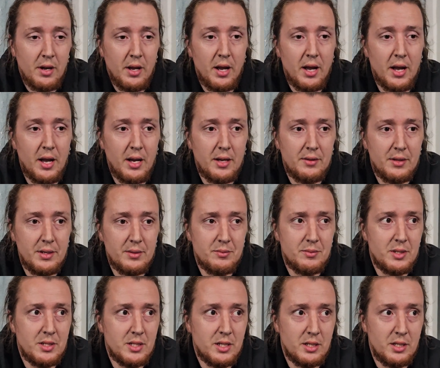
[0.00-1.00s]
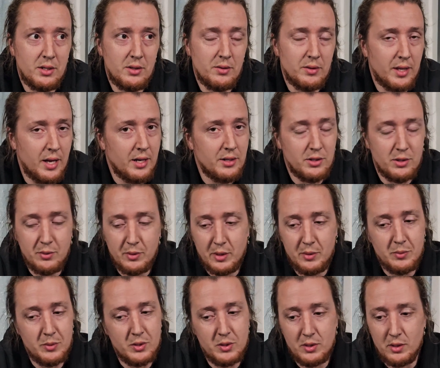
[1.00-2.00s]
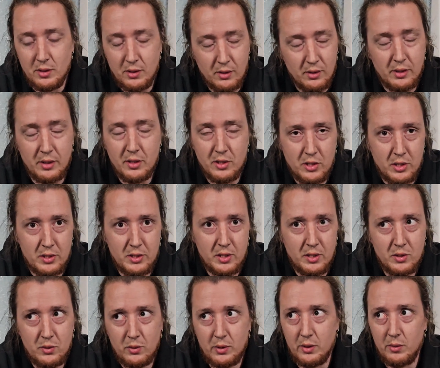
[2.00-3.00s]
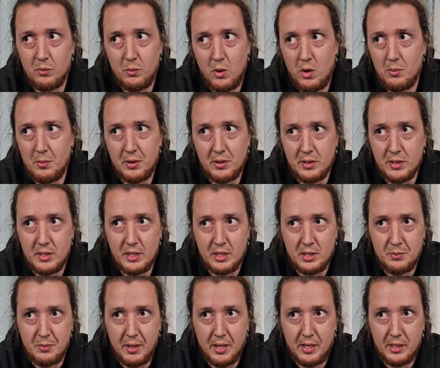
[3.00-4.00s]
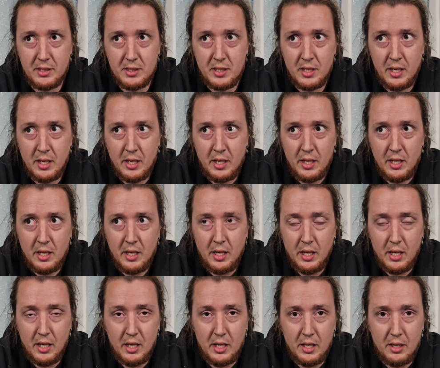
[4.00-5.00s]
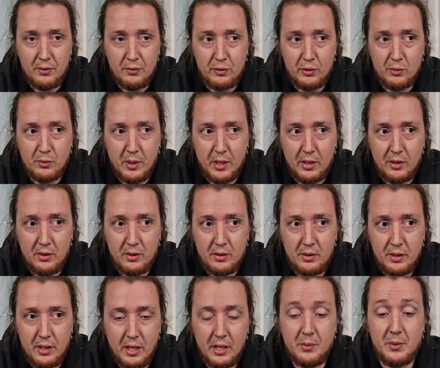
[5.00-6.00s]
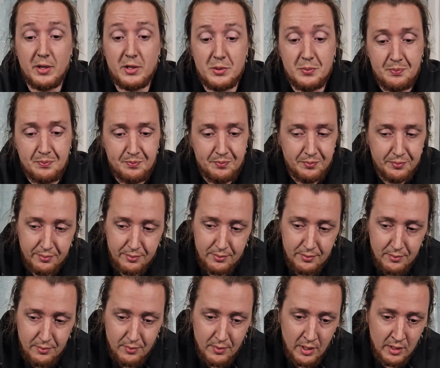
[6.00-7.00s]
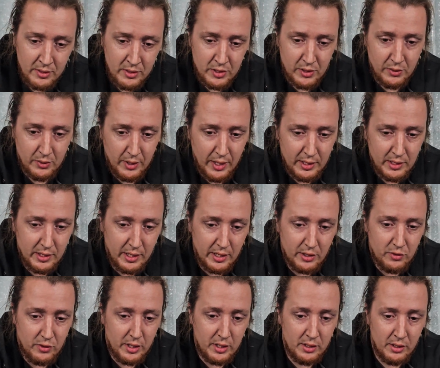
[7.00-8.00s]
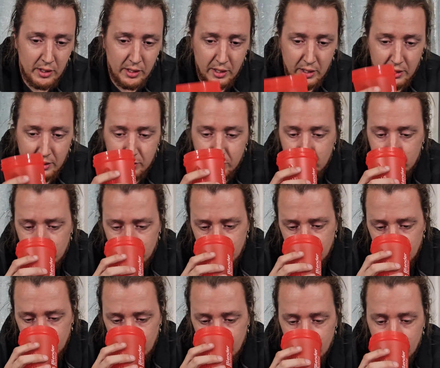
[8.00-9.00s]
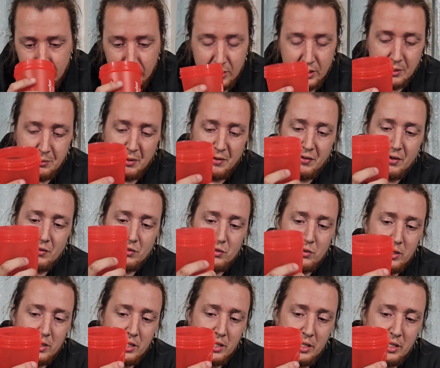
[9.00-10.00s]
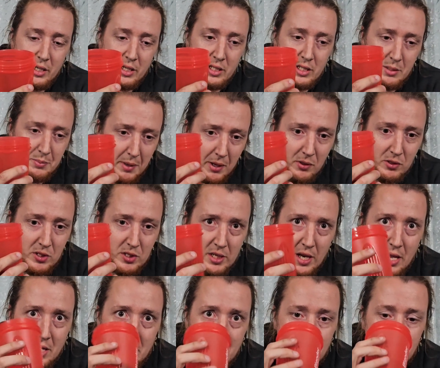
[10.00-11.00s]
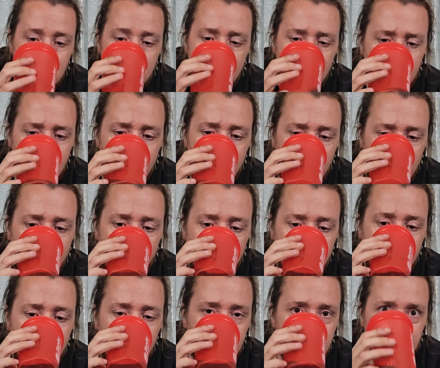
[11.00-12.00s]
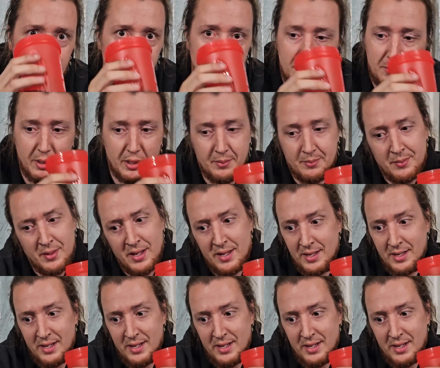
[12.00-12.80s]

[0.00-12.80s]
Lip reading: and they discontinued that too, and it was delicious. They sold it at Walmart in 6-packs for a while. Anyways, so that's Night Train. It's, like I said, my favorite drink. It smells stanky, but it kept up. But,